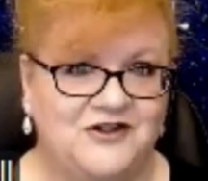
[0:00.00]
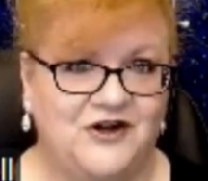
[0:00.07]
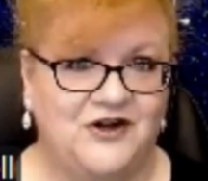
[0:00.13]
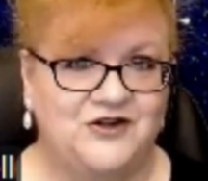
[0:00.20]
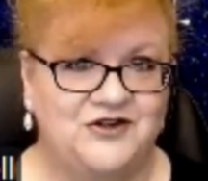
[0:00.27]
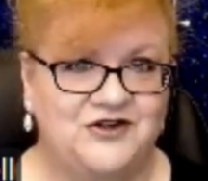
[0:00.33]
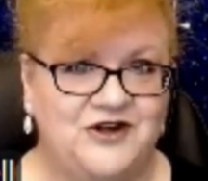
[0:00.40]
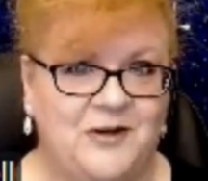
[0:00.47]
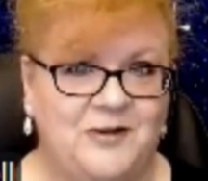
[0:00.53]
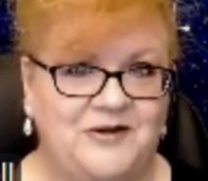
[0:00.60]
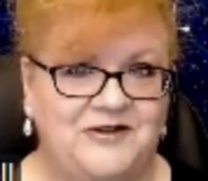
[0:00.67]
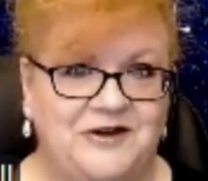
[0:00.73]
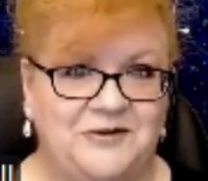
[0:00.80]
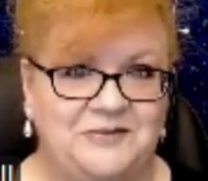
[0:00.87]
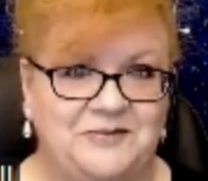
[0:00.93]
There's your
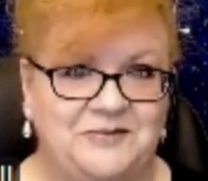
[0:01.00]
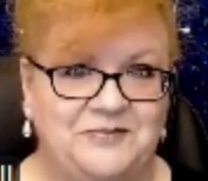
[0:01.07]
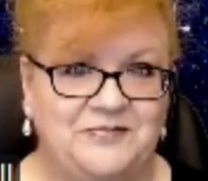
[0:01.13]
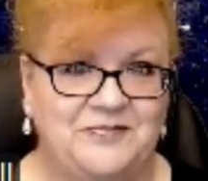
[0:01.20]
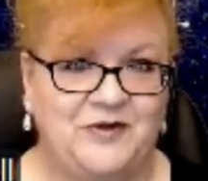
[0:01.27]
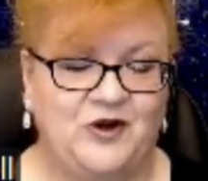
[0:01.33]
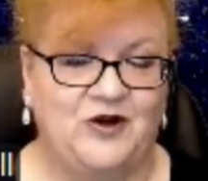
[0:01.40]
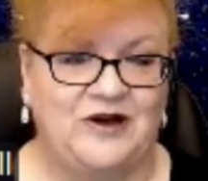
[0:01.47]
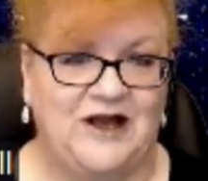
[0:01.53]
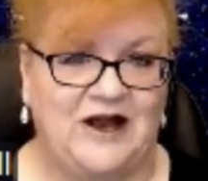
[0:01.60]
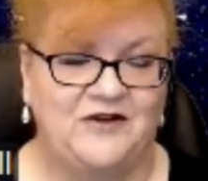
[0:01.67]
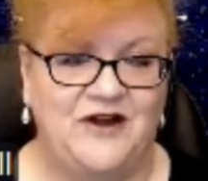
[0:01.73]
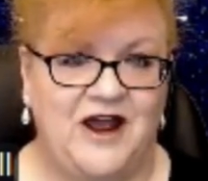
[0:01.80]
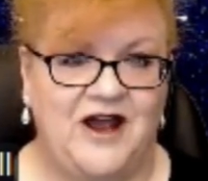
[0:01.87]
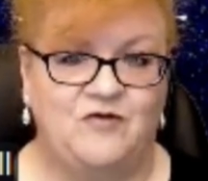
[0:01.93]
doubleton. You're
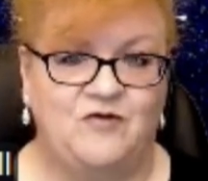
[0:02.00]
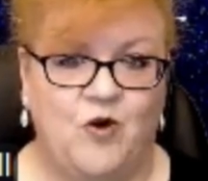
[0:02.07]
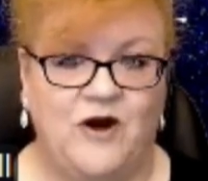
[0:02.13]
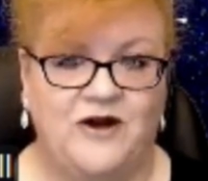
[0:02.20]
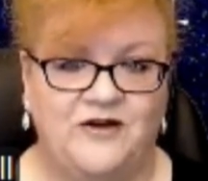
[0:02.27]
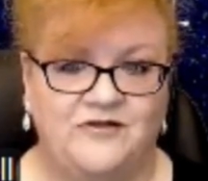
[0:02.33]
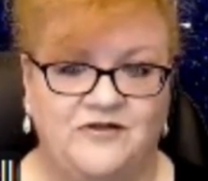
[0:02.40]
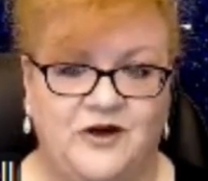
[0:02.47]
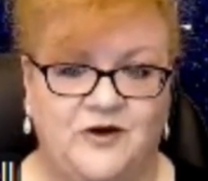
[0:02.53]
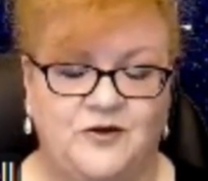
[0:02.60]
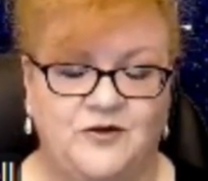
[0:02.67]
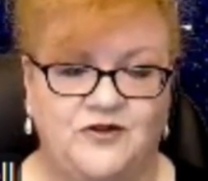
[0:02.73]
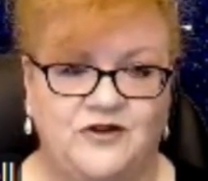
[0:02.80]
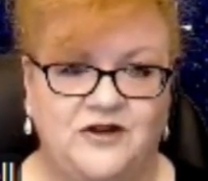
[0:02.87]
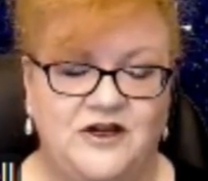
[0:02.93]
allowed to have one of
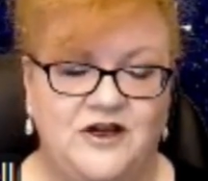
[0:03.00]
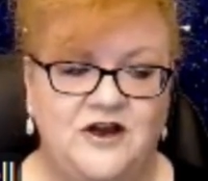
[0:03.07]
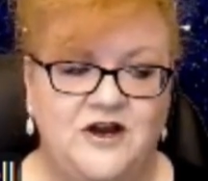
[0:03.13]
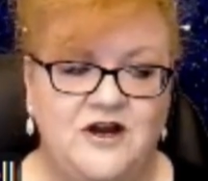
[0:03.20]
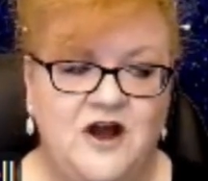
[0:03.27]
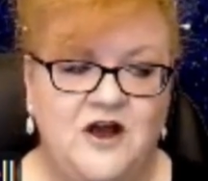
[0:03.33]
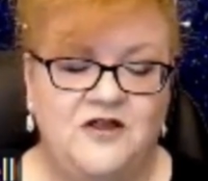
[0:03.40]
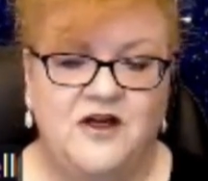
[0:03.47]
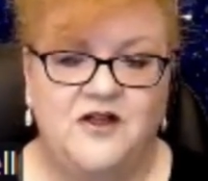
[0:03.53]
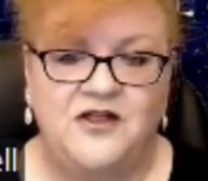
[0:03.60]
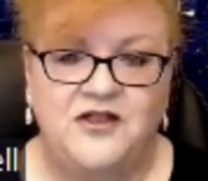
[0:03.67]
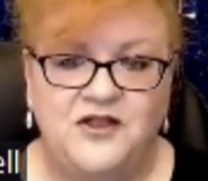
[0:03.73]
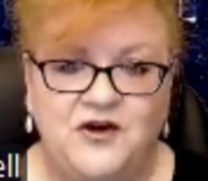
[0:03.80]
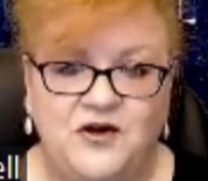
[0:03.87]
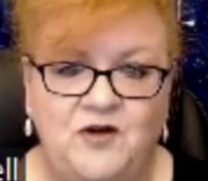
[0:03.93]
those. The
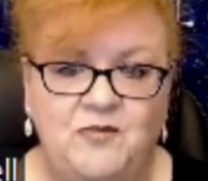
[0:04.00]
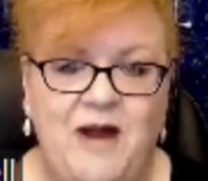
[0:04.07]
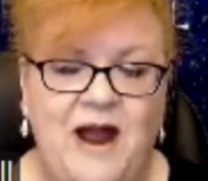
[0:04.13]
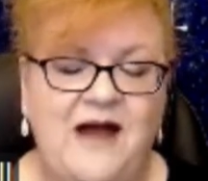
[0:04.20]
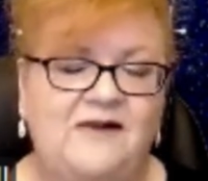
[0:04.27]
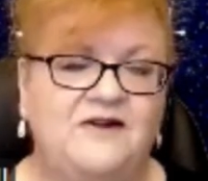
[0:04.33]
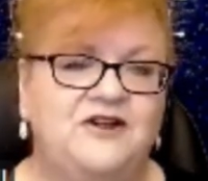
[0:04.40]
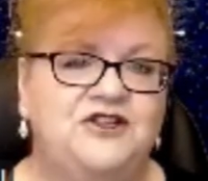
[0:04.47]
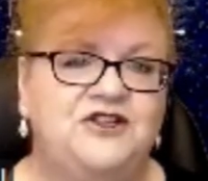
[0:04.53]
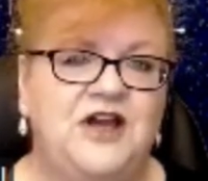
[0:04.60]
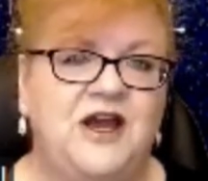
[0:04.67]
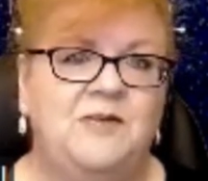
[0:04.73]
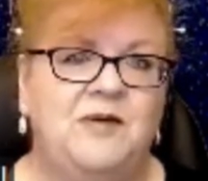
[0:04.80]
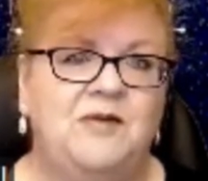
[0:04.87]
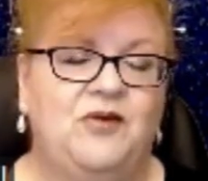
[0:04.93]
third balanced
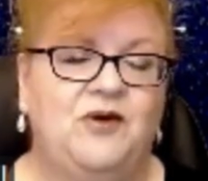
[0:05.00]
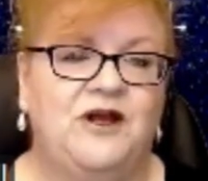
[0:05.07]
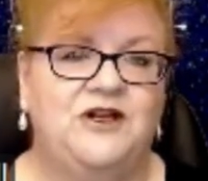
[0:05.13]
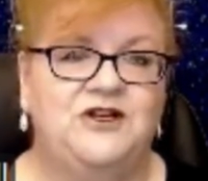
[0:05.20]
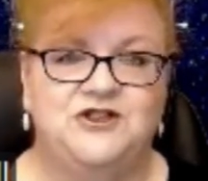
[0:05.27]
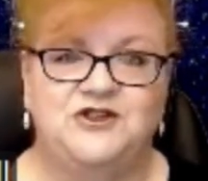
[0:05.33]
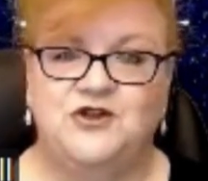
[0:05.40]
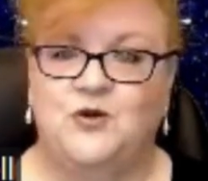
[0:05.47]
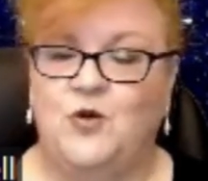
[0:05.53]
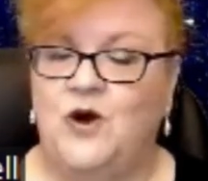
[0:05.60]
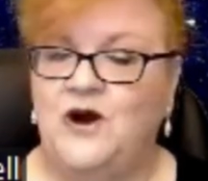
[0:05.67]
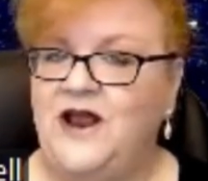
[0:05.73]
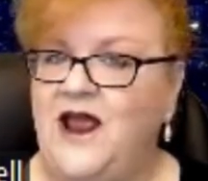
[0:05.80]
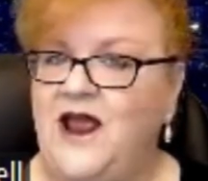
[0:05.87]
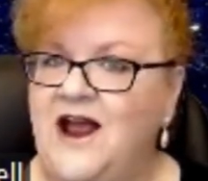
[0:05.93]
shape in bridge is the
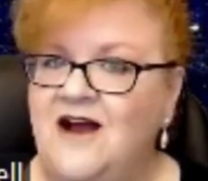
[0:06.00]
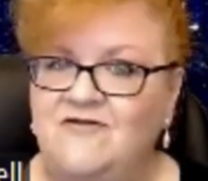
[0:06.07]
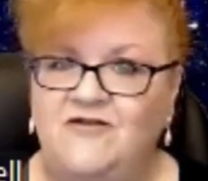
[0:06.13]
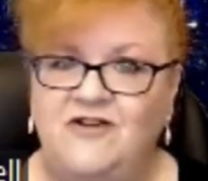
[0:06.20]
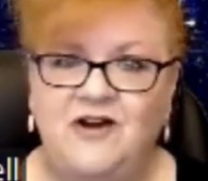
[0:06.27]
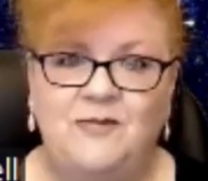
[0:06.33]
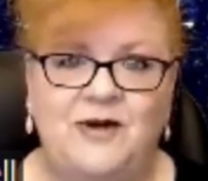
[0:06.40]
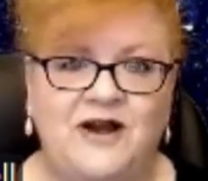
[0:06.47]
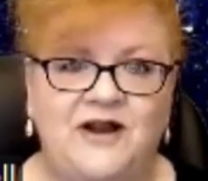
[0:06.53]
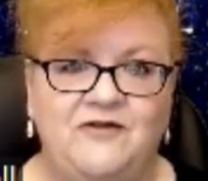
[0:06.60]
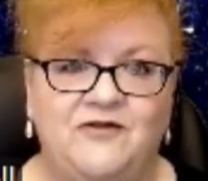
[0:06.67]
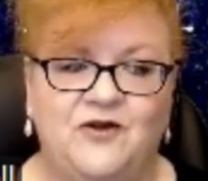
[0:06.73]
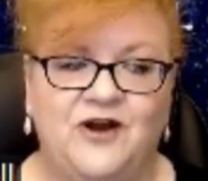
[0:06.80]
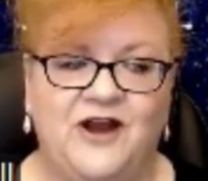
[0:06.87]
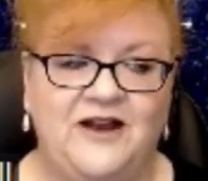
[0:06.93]
one everybody
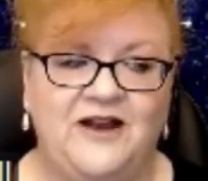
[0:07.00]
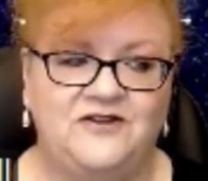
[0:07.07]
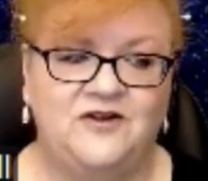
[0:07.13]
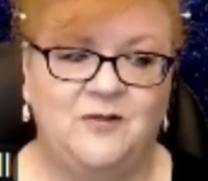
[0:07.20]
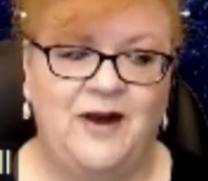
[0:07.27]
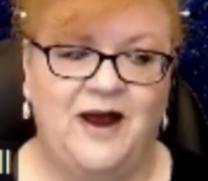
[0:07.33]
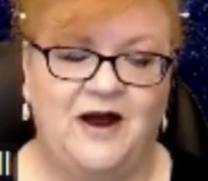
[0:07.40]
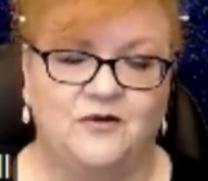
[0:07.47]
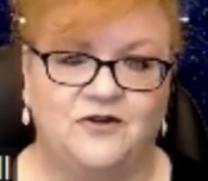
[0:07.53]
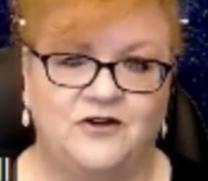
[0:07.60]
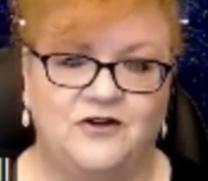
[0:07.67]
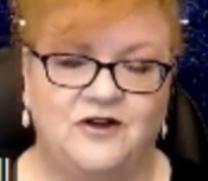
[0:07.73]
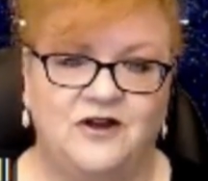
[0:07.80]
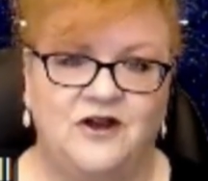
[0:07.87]
forgets about.